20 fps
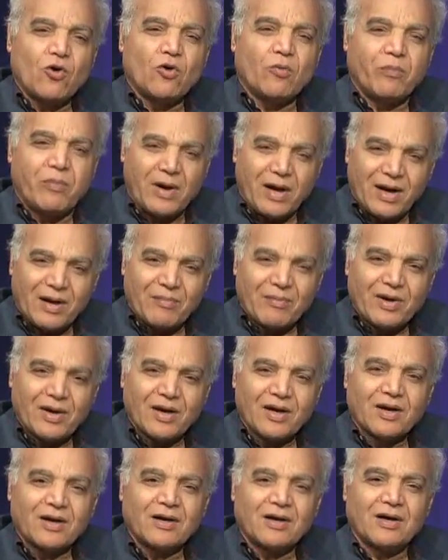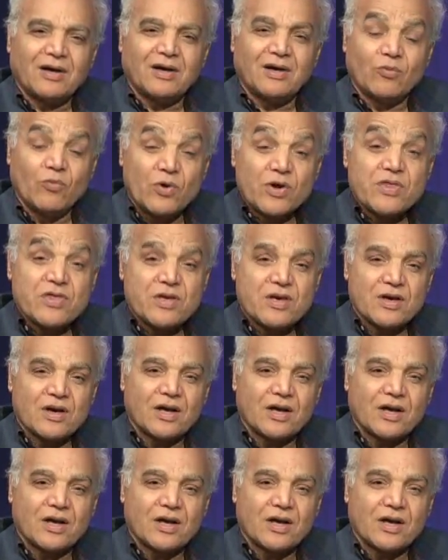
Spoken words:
Obama with you.